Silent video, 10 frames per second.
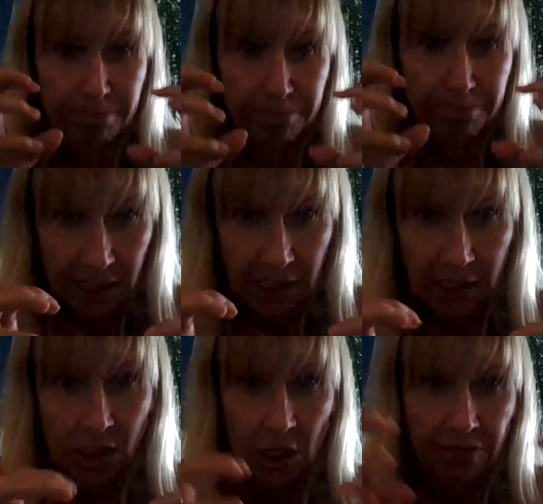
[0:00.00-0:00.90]

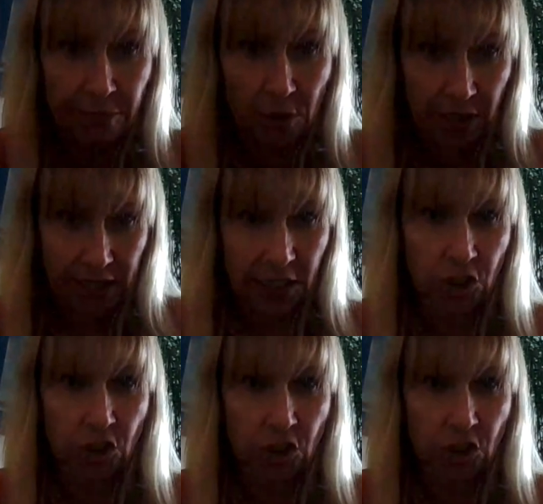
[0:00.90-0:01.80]
business of
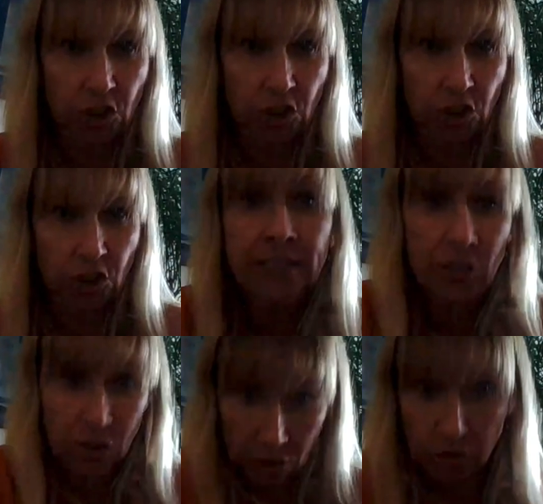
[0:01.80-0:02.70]
multinationals that need
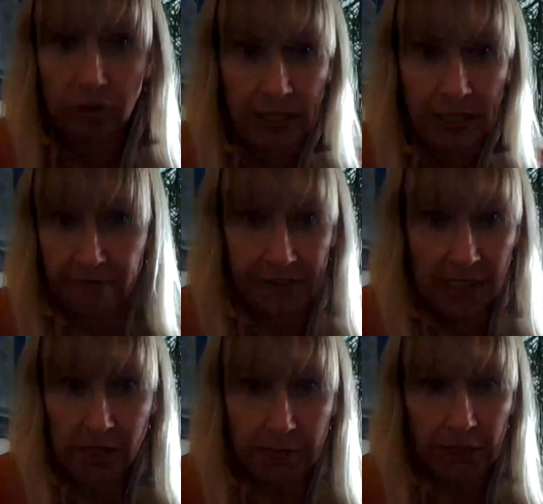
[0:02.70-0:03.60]
to do that
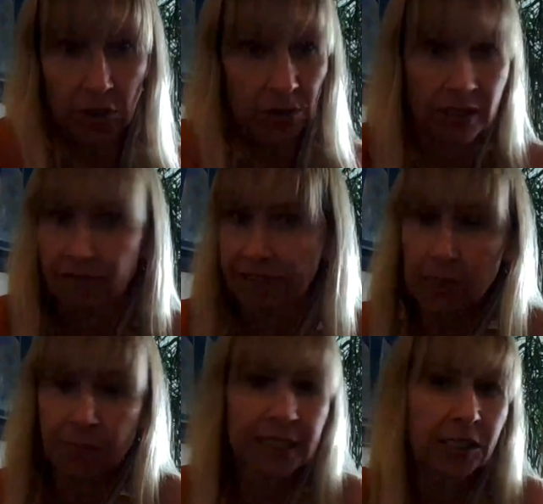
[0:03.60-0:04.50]
investment, or the
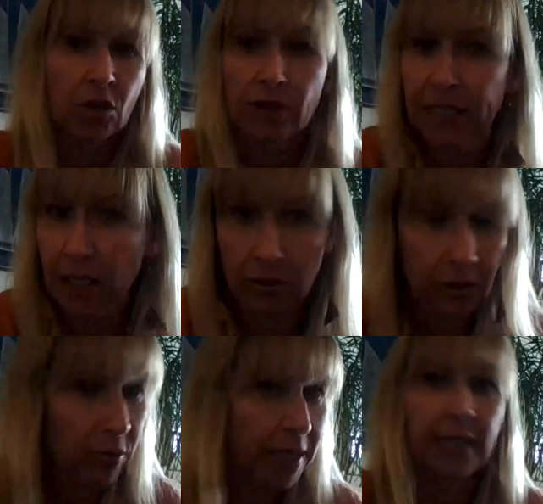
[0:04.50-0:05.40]
investment is already on
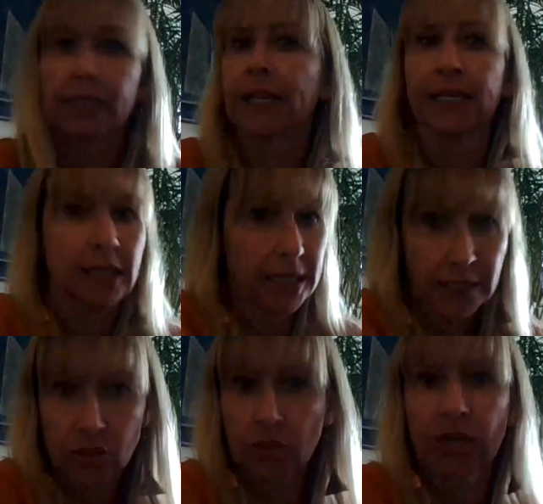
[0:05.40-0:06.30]
the way and they
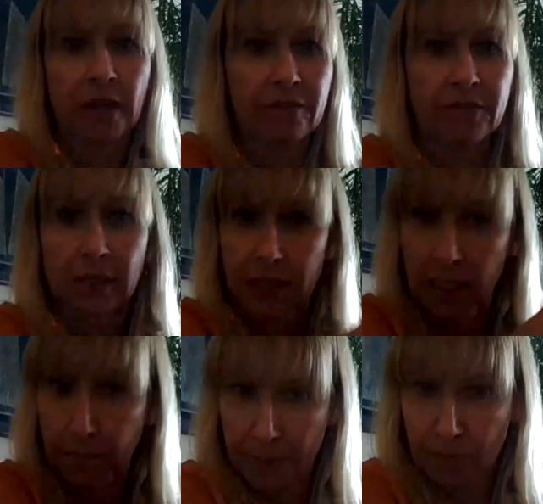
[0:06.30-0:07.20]
need to have the
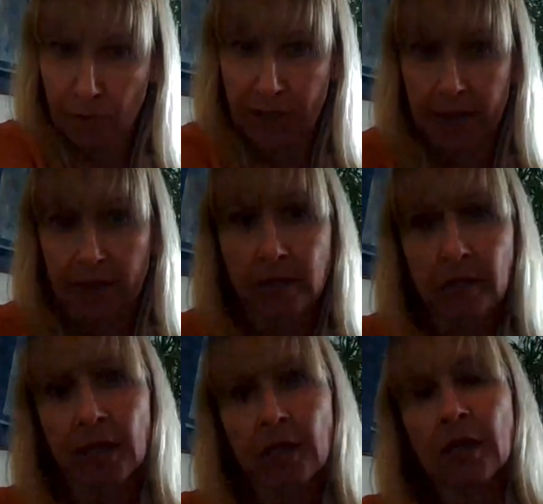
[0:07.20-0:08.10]
key people there.